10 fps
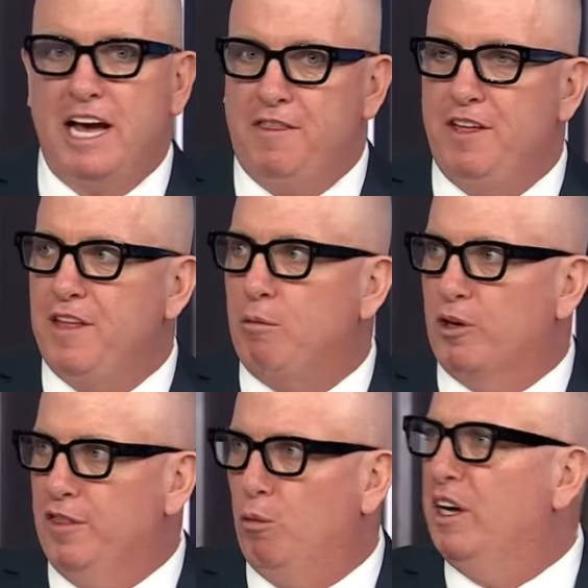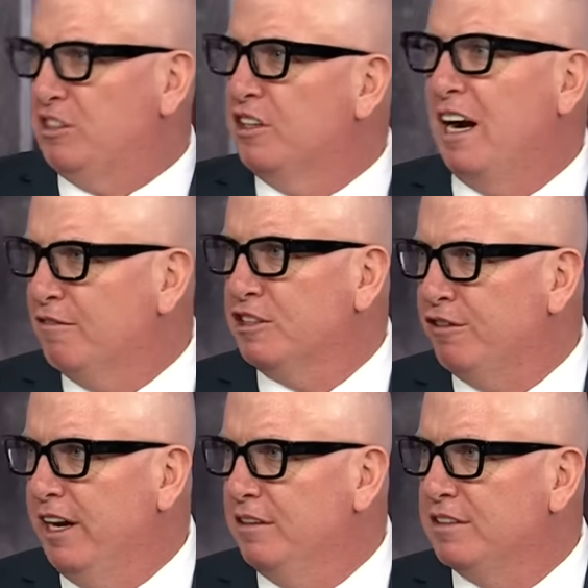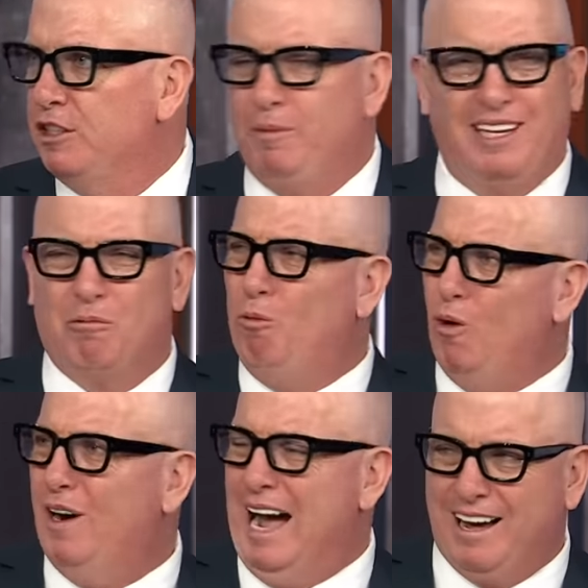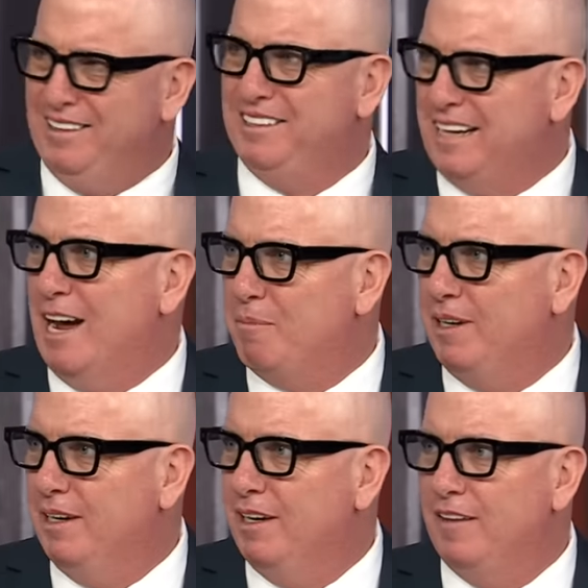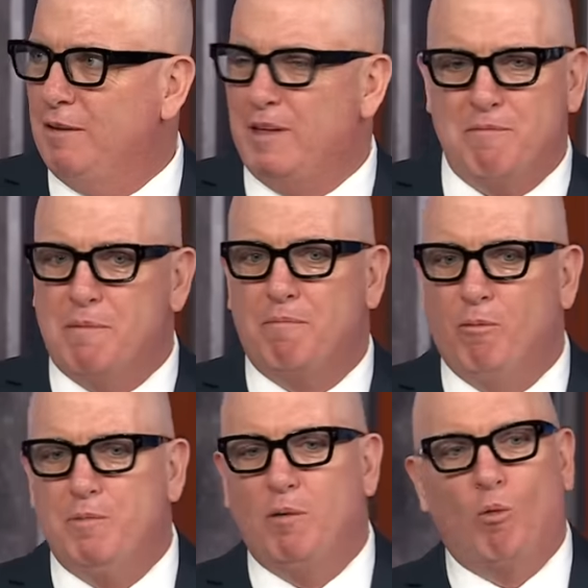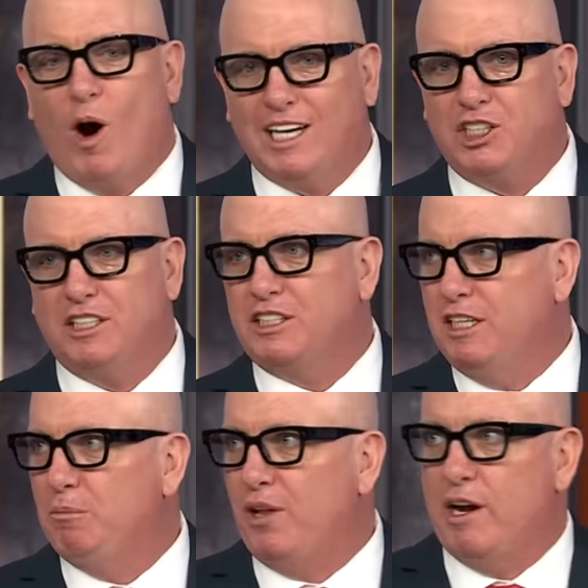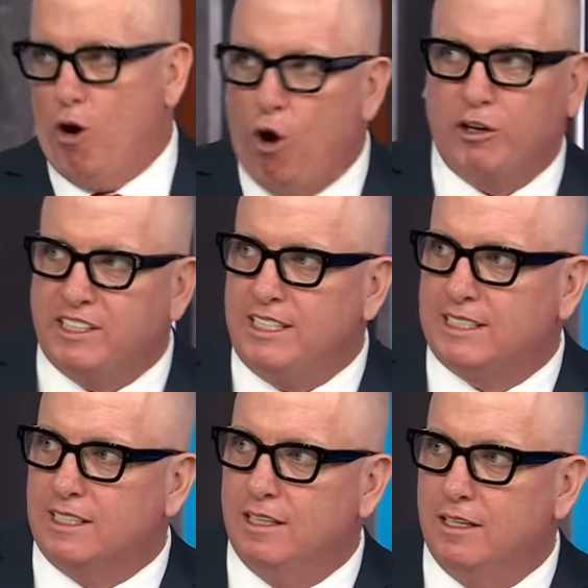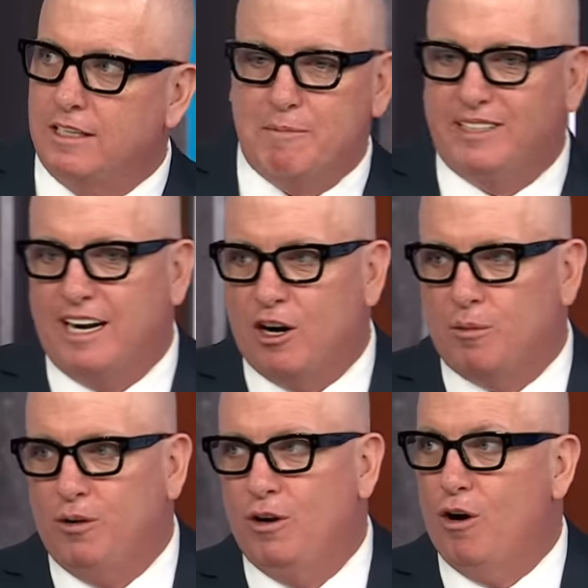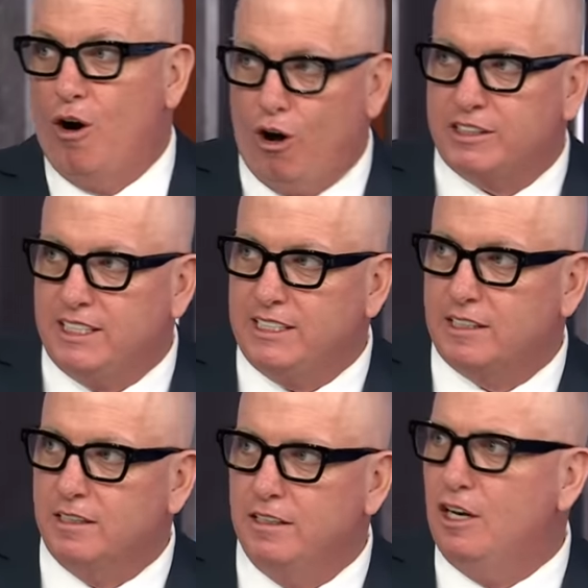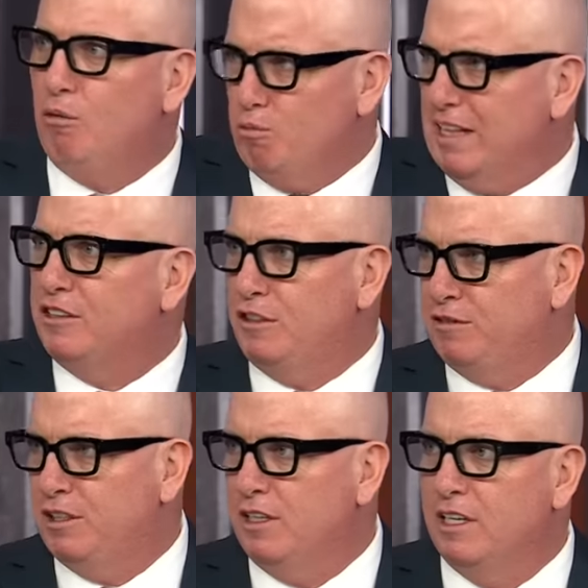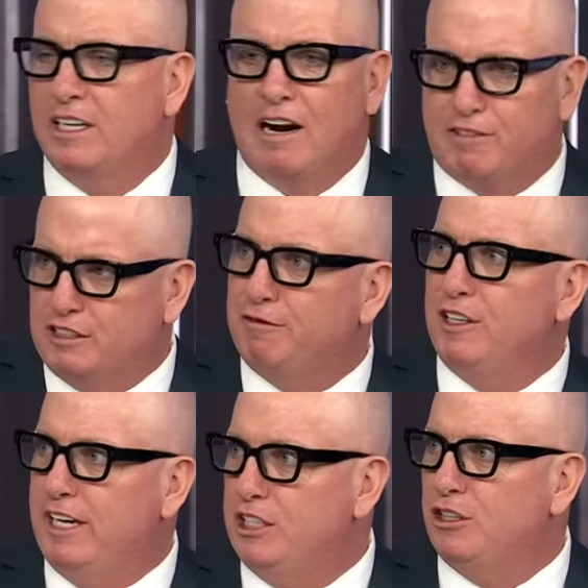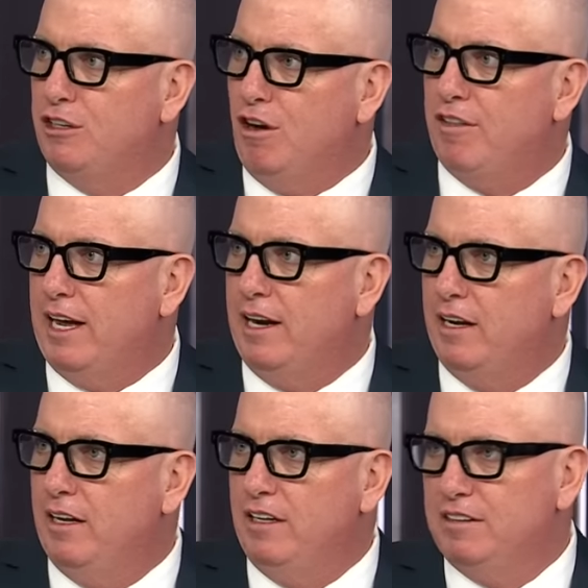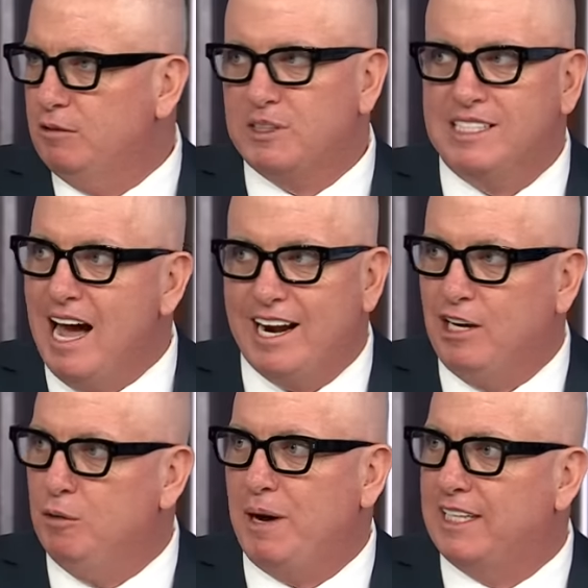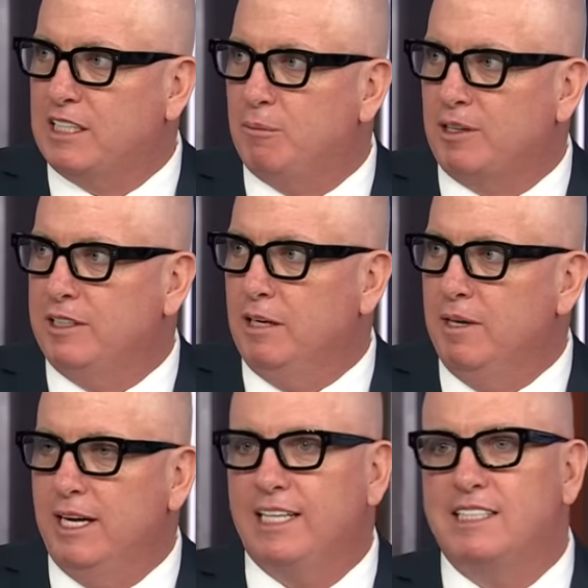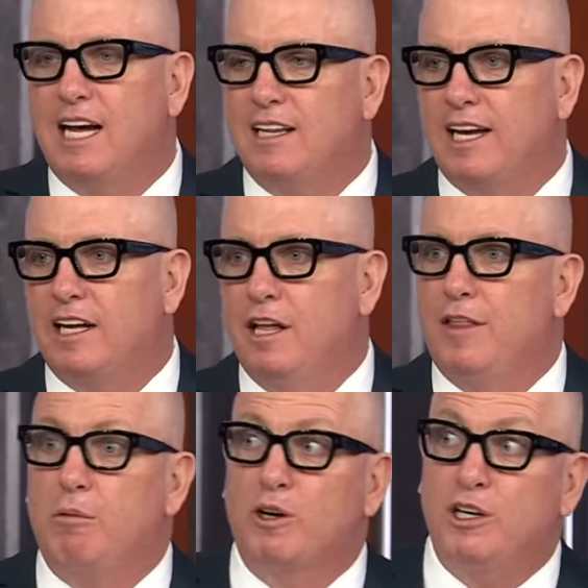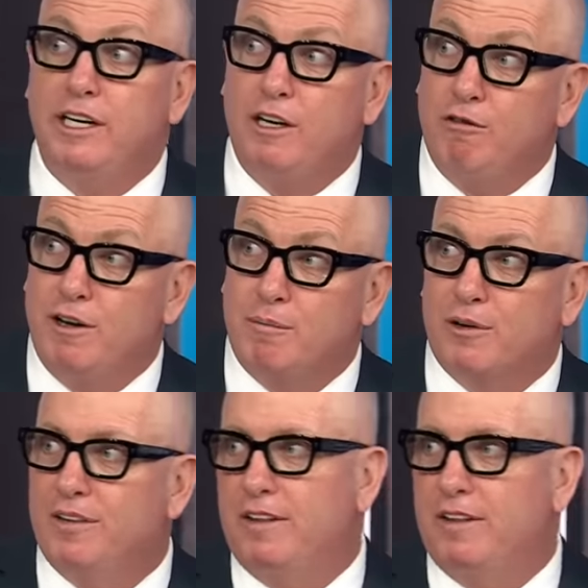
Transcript: and then they were in the Western Conference Finals. You'd be like, how did this happen? Bonkers. They, have been, we've been watching this team play all season. They've been terrible all season, you know, relative to conference affiliation and all that. You know, this was not a good basketball team. It's not like they were good in November and